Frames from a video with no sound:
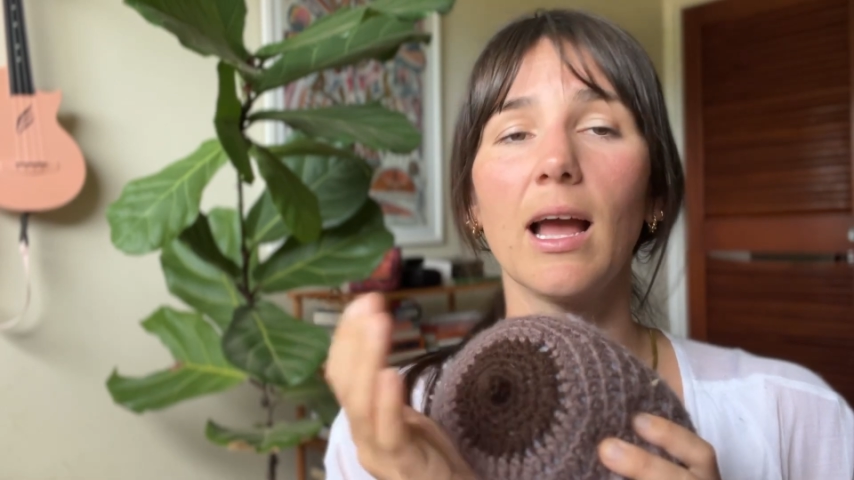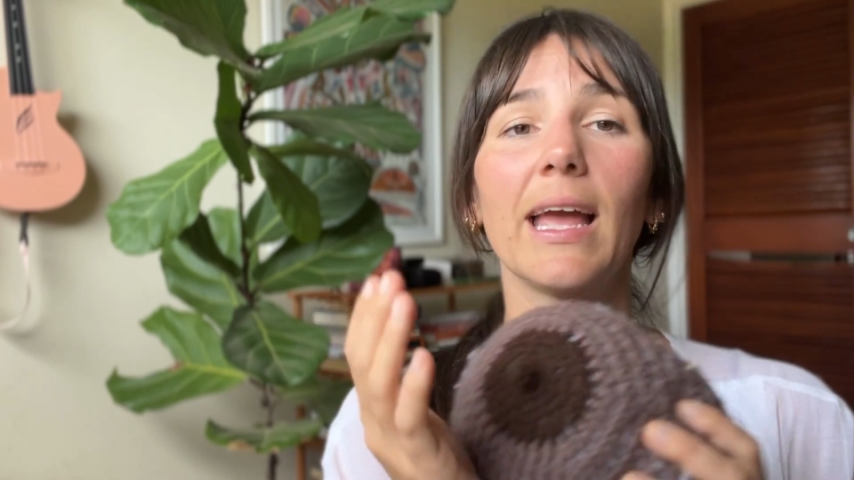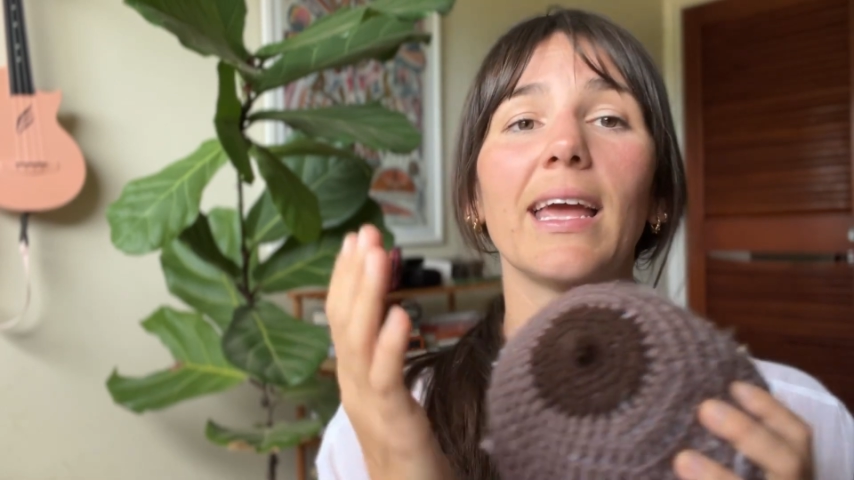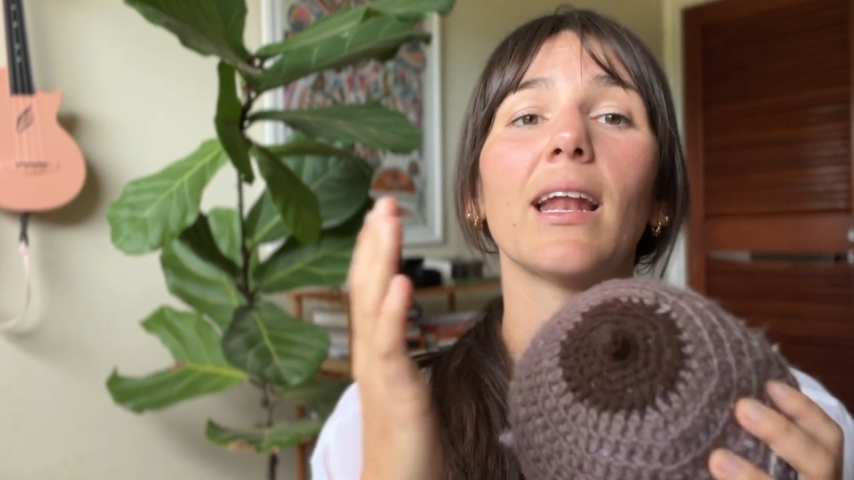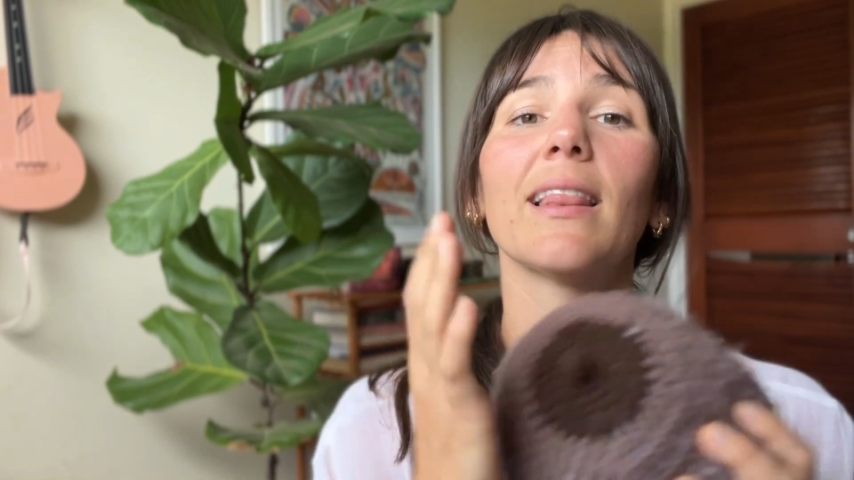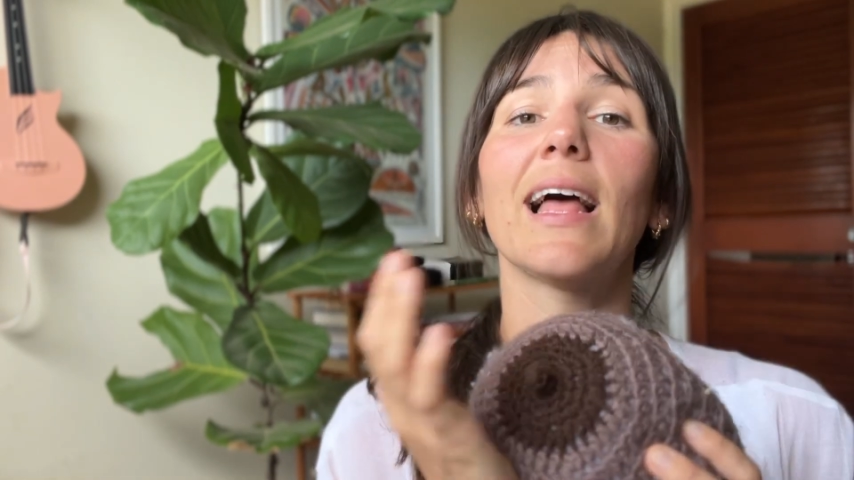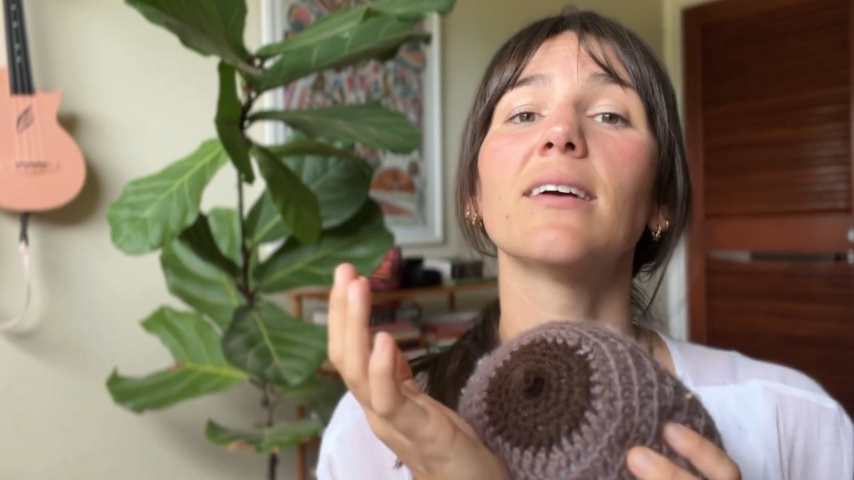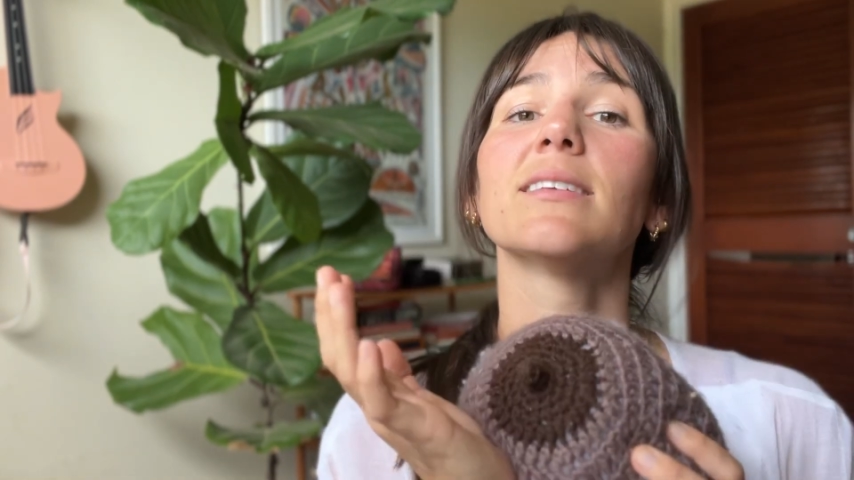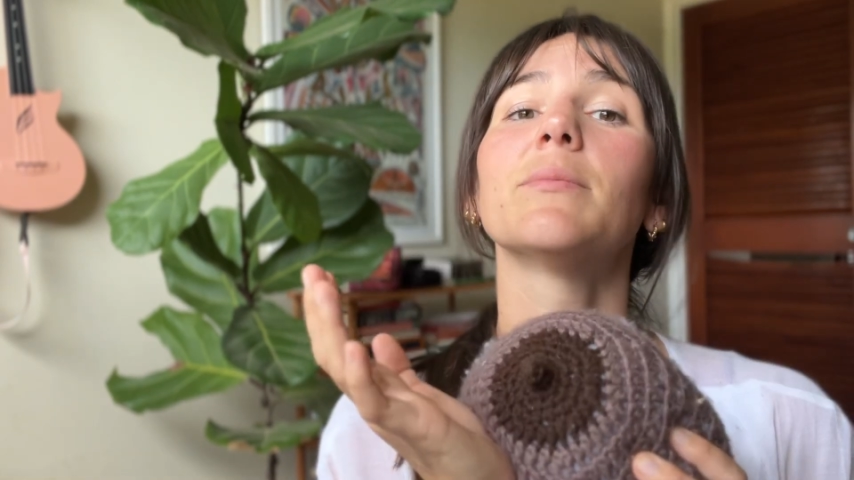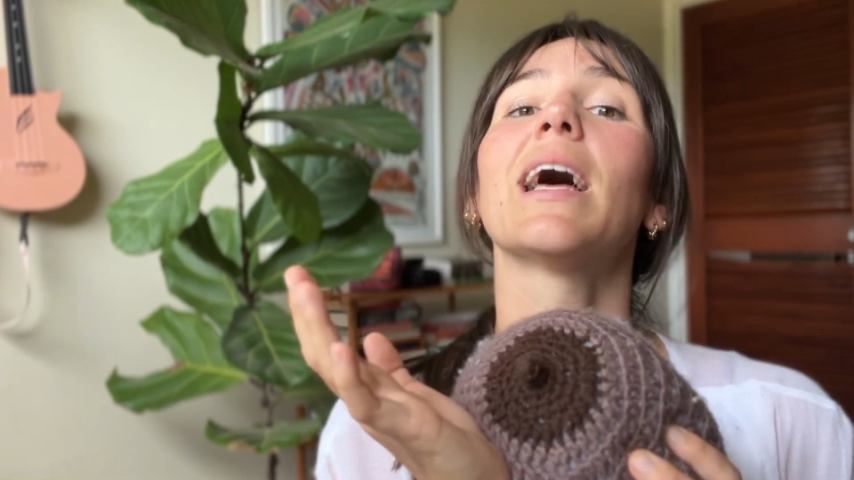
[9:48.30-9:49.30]
it
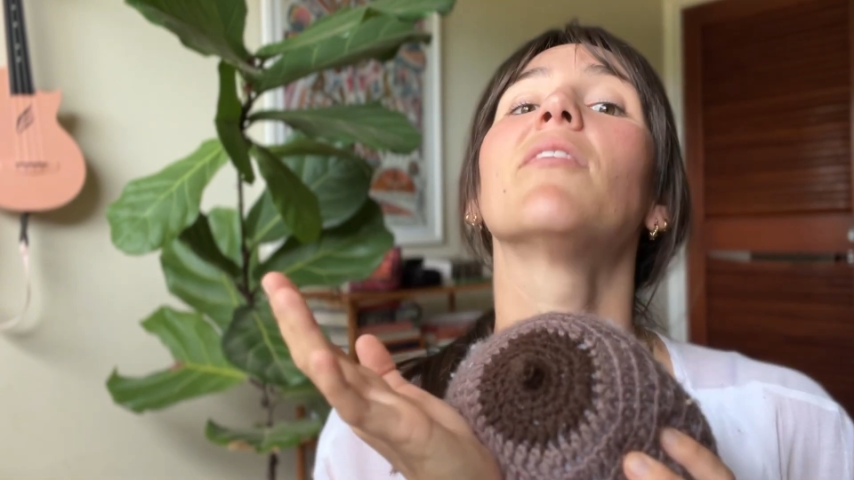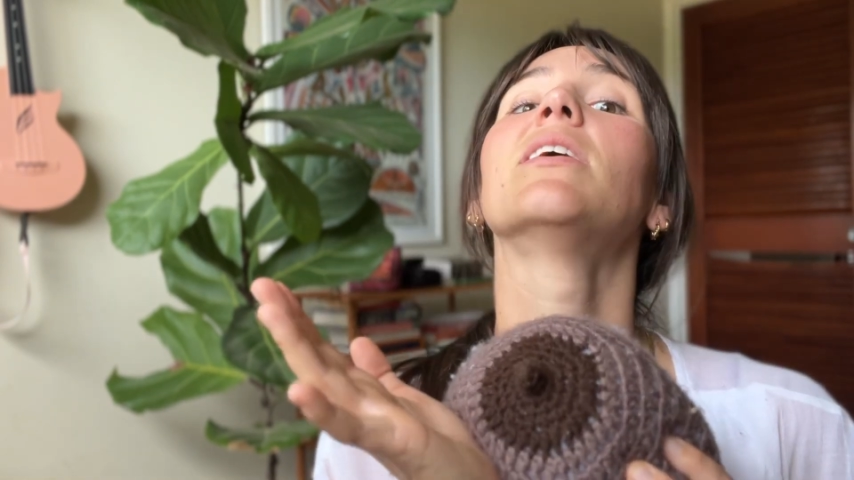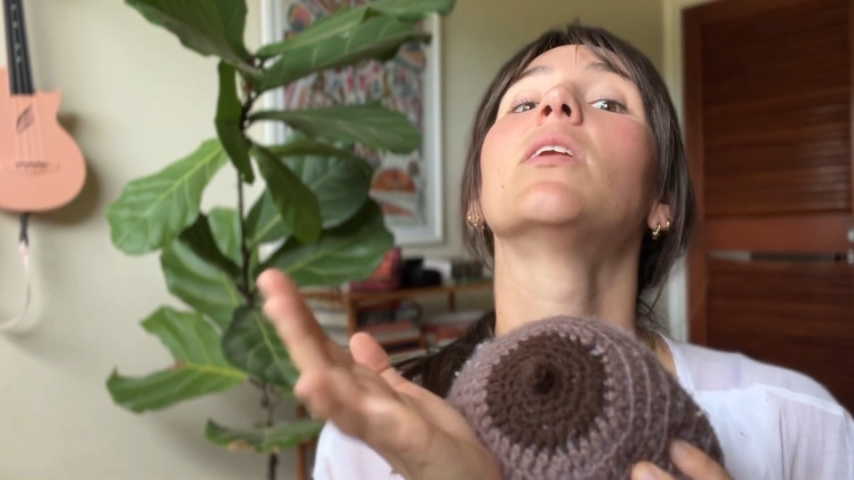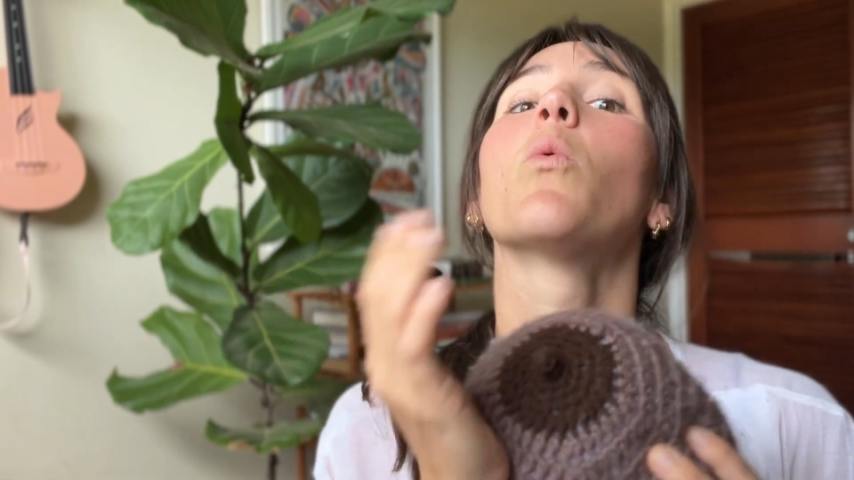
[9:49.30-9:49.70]
allows them to have a